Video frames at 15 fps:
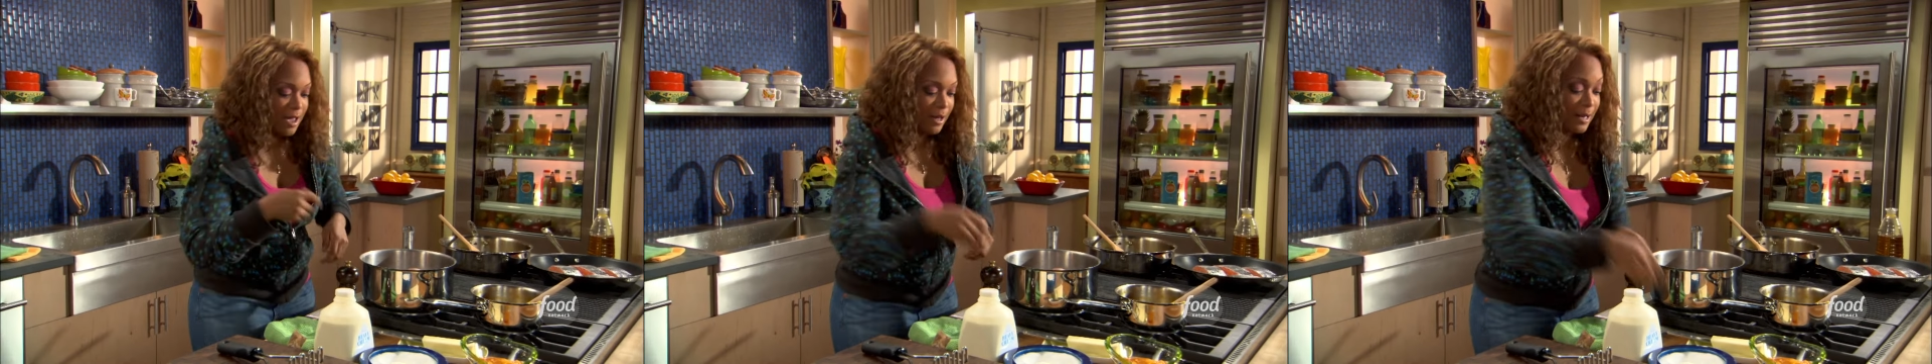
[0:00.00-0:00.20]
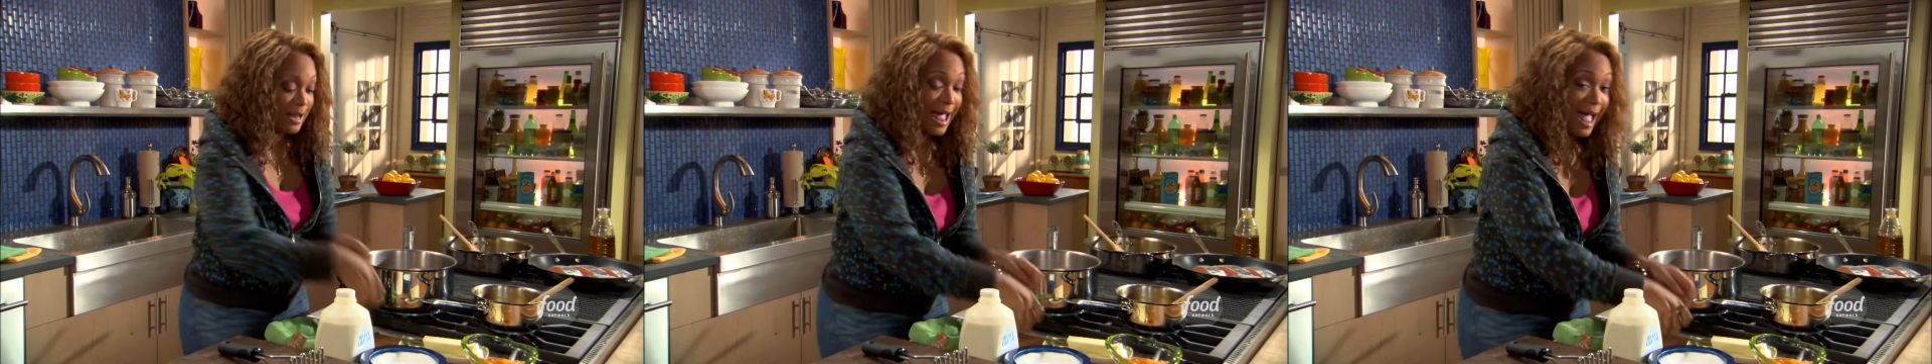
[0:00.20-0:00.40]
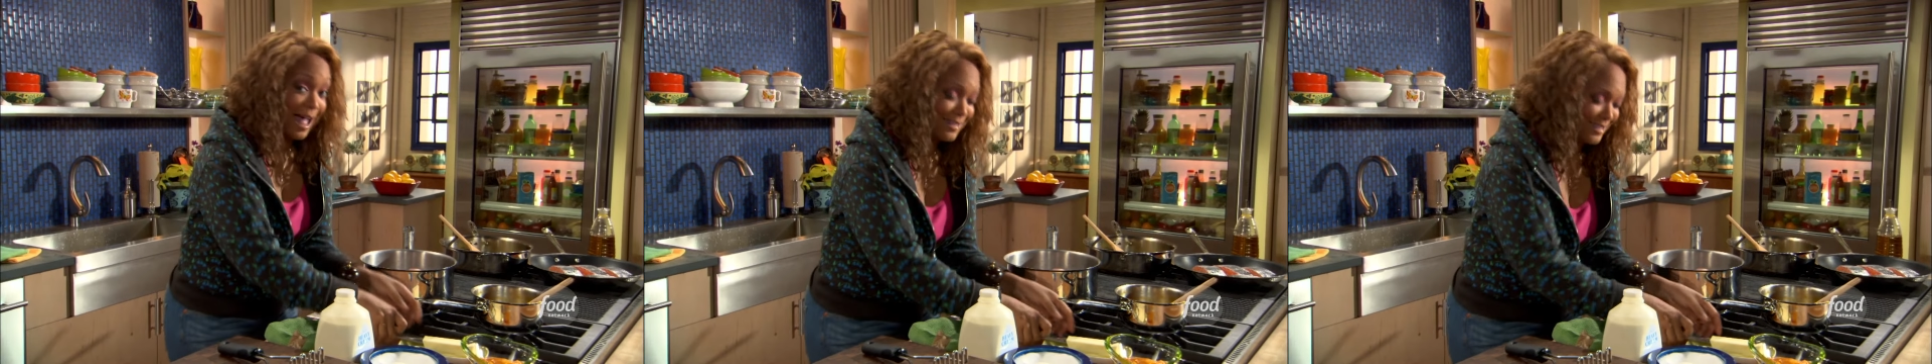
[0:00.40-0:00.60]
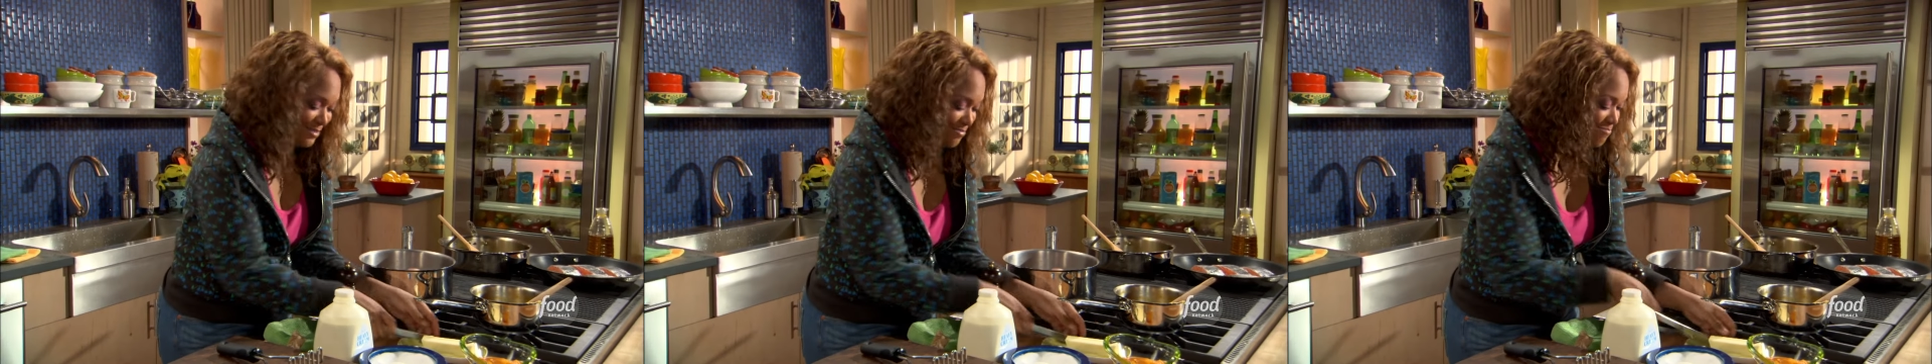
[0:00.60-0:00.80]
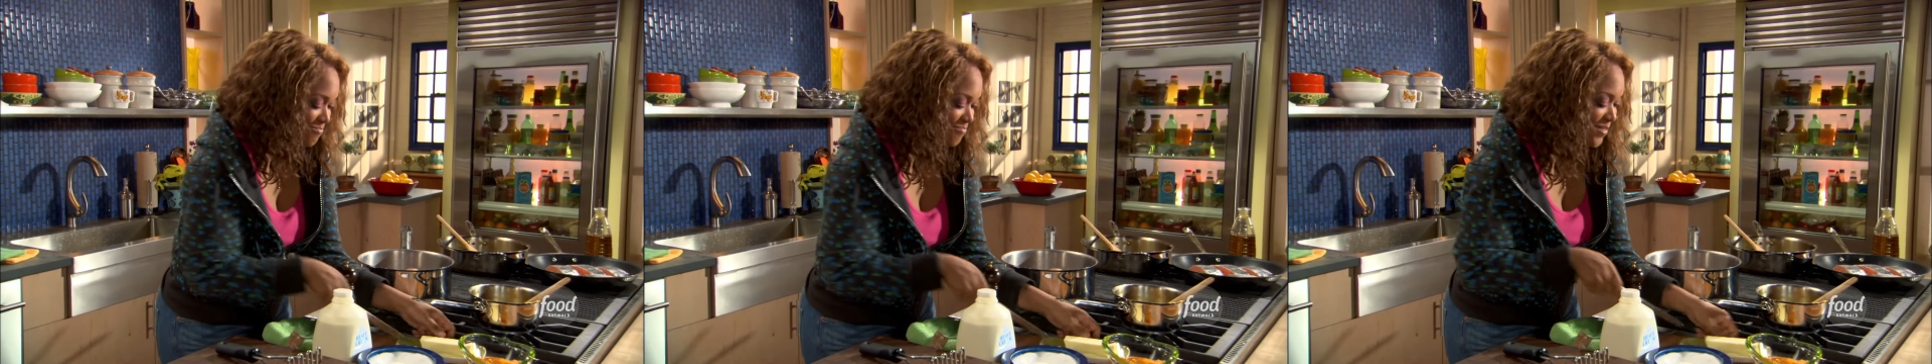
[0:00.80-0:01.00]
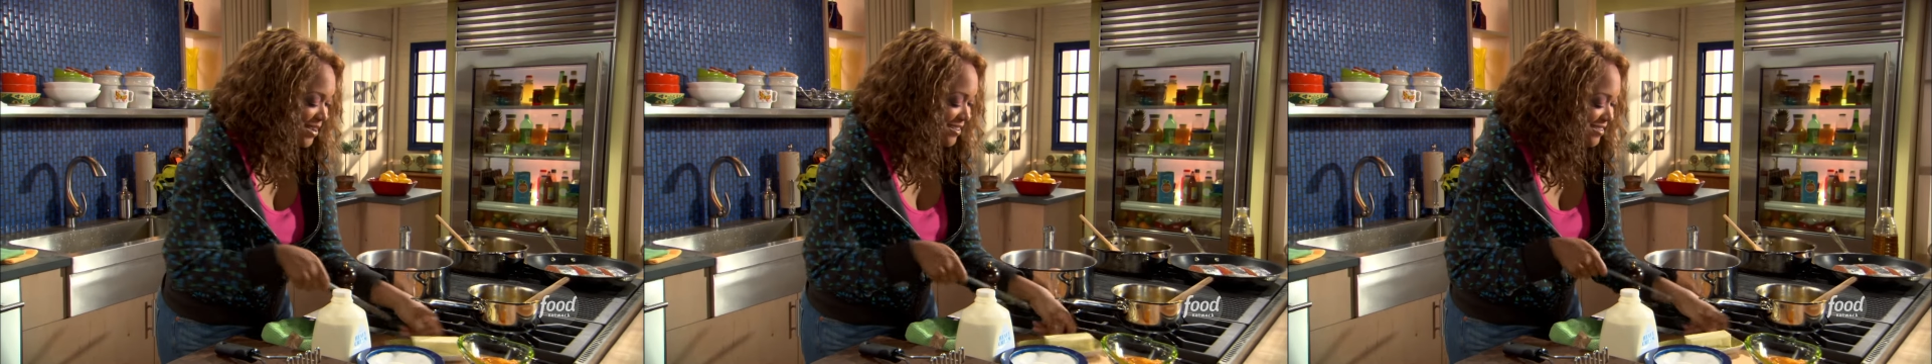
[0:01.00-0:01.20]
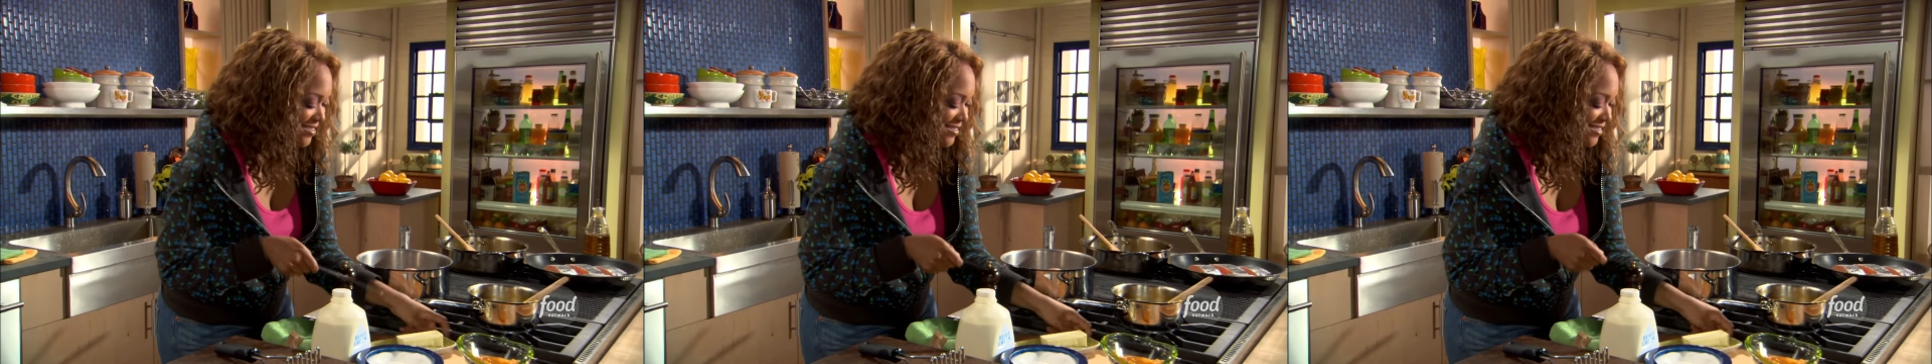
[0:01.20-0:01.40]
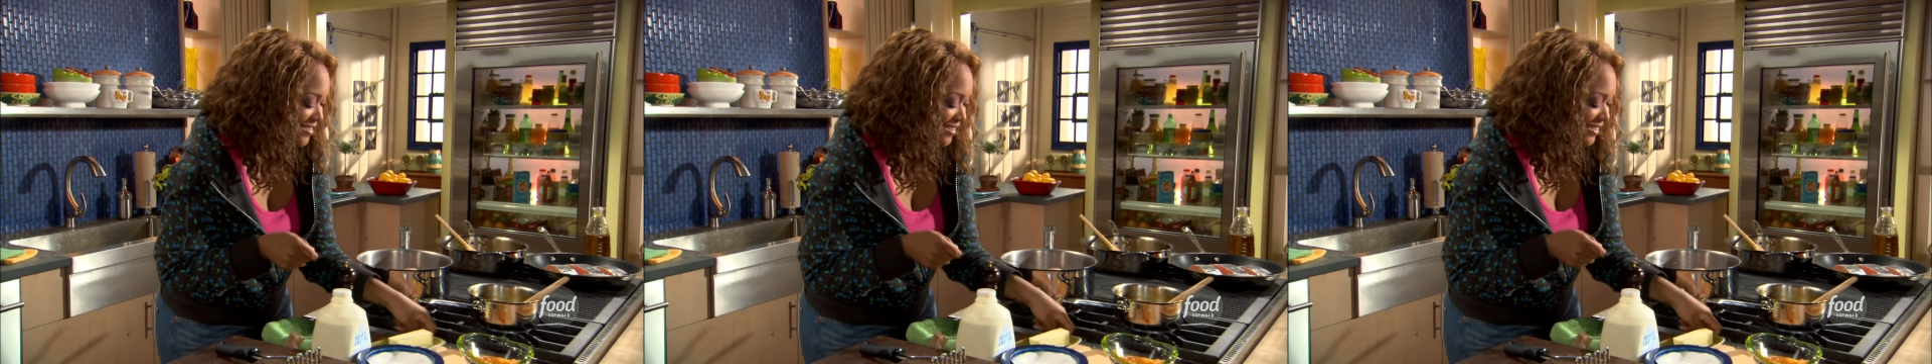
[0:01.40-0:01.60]
Gonna add some
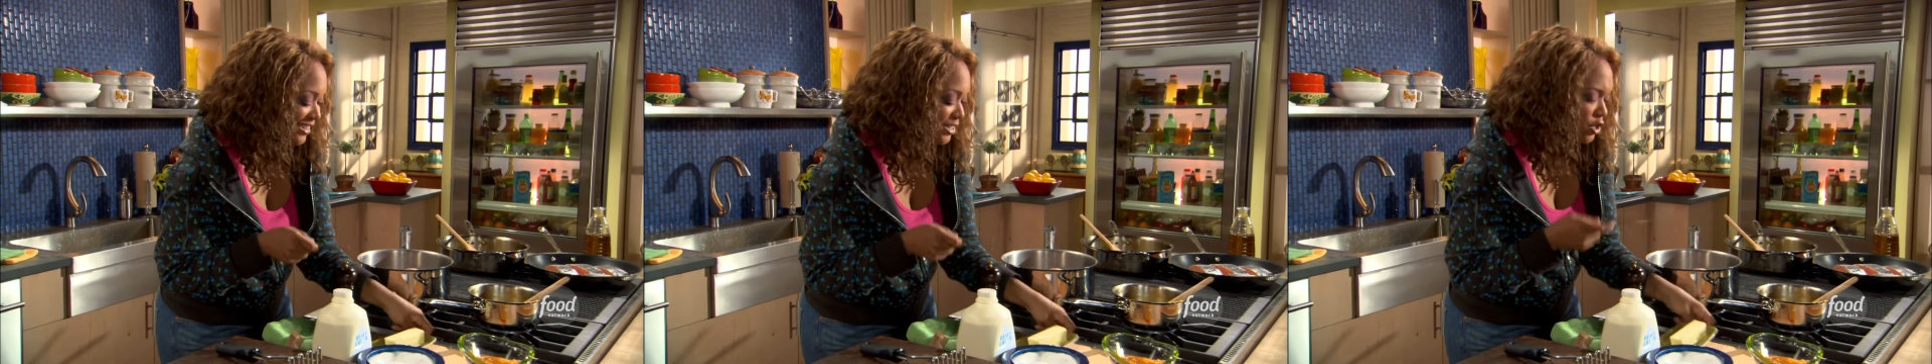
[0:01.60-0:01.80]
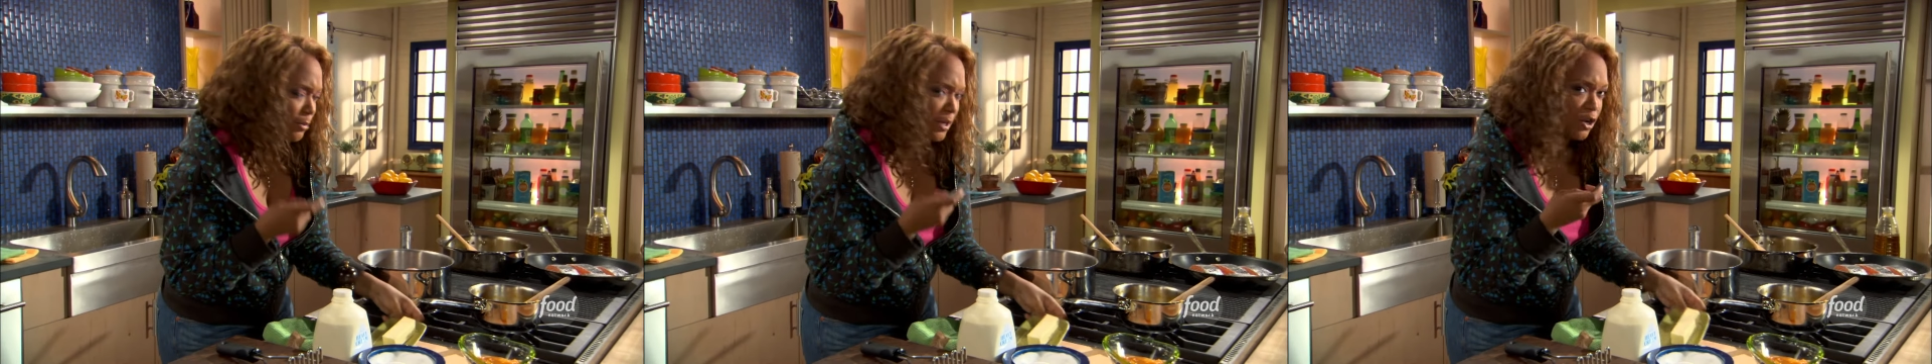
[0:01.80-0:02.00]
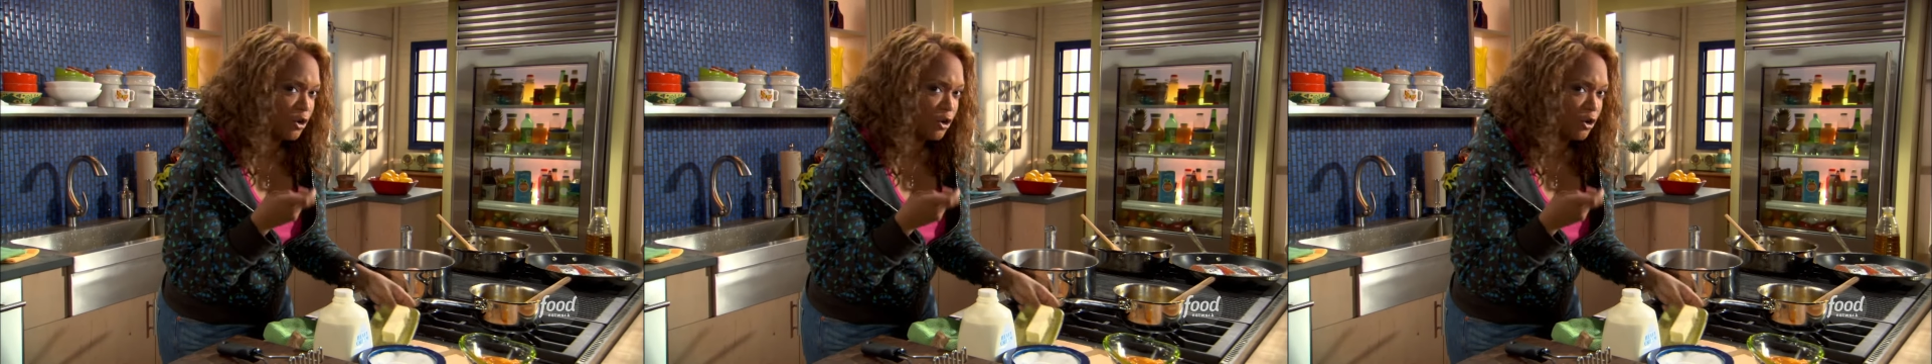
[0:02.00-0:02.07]
butter. These are gonna be